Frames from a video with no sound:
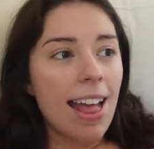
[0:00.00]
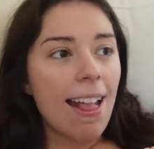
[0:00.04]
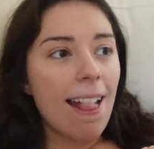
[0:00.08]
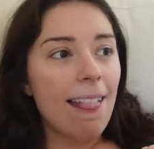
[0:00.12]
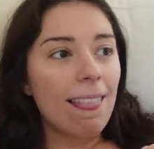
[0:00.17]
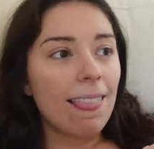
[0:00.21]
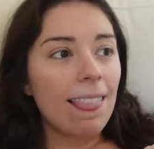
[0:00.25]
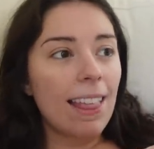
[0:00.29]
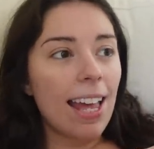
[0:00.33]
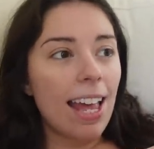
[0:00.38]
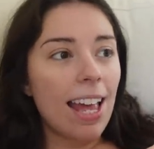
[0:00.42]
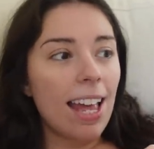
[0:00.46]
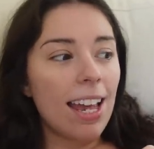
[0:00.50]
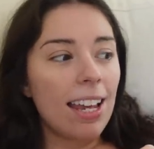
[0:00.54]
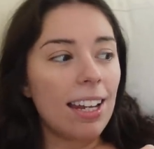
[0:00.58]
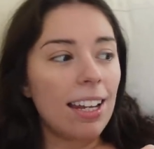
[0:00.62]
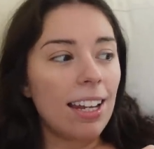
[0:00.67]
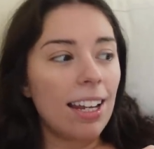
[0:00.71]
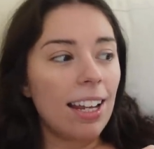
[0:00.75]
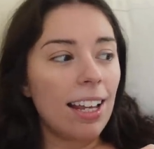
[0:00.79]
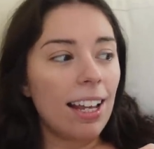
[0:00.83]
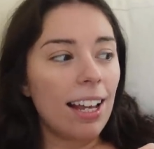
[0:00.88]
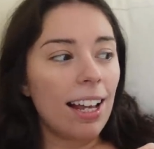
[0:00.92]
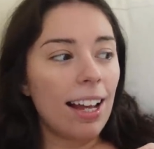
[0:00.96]
And
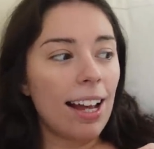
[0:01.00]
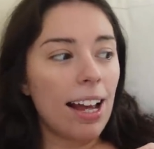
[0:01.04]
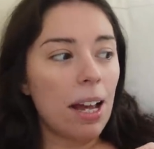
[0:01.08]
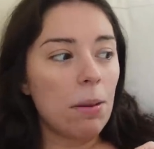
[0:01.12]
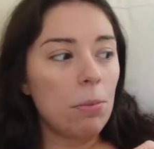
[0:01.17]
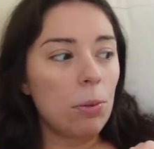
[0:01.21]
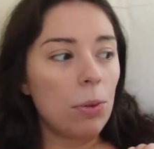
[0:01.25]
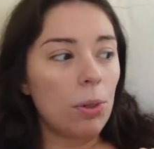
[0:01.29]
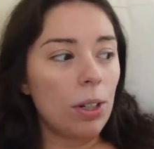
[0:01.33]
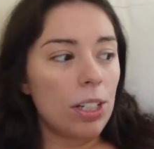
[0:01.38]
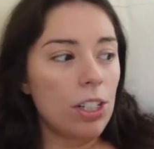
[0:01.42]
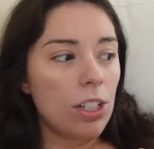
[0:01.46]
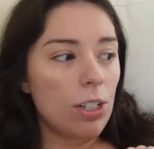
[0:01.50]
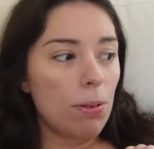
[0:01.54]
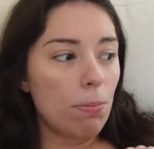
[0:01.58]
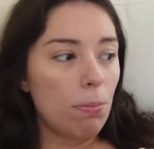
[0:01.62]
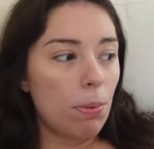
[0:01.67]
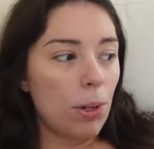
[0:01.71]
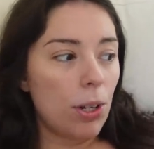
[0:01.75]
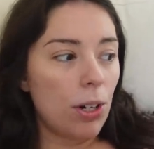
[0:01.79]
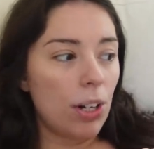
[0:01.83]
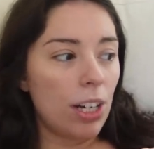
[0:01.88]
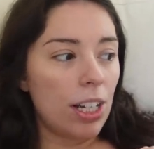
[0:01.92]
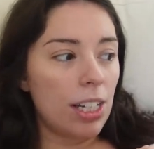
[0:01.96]
then I'm going to
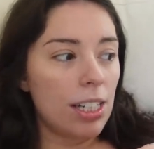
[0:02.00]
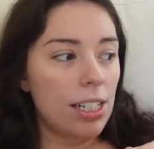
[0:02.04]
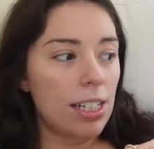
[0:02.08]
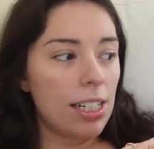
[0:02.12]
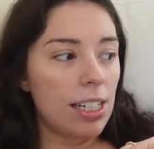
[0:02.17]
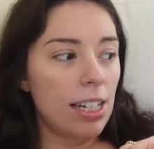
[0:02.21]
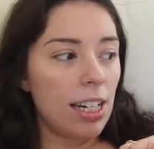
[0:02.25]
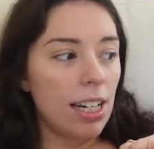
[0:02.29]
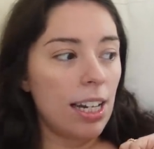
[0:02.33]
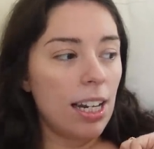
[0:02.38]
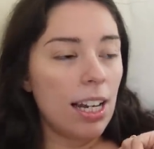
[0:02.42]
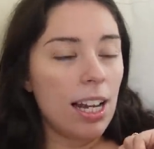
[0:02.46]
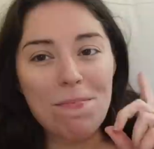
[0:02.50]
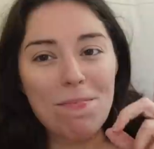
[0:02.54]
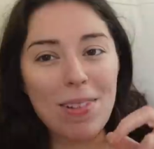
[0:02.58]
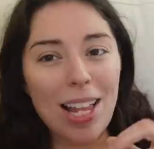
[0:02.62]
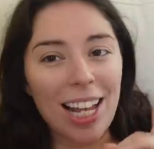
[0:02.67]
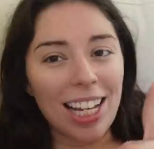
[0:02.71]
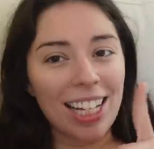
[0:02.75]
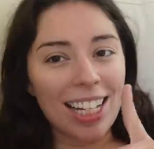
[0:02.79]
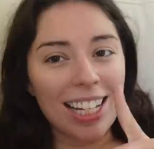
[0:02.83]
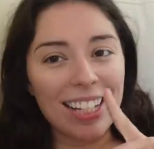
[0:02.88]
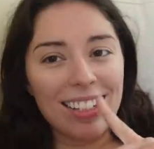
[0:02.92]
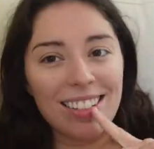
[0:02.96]
put
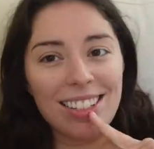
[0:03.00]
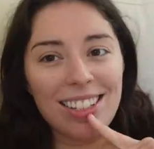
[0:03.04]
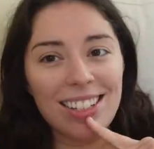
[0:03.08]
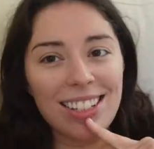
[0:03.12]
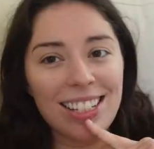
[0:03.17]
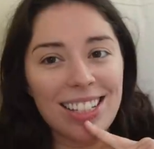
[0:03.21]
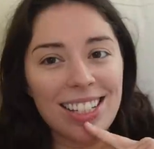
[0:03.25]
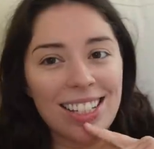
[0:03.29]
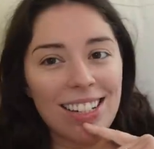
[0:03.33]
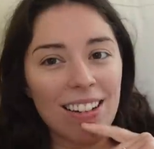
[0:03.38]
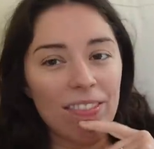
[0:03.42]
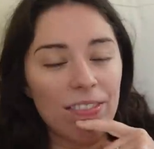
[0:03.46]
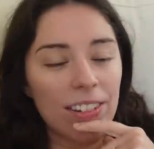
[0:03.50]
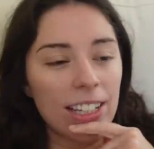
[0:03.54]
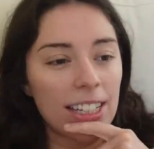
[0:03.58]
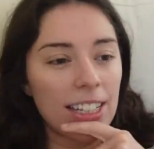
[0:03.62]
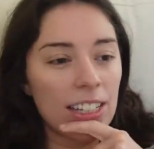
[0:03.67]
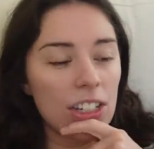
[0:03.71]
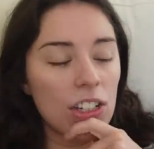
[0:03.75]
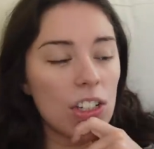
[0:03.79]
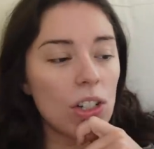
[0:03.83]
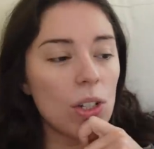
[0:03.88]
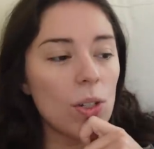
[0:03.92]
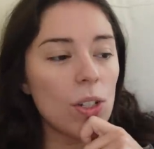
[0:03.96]
blankets and stuff in
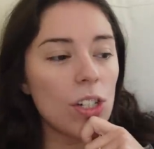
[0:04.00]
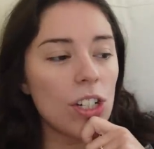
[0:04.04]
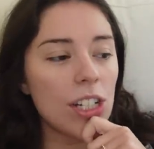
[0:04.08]
there too.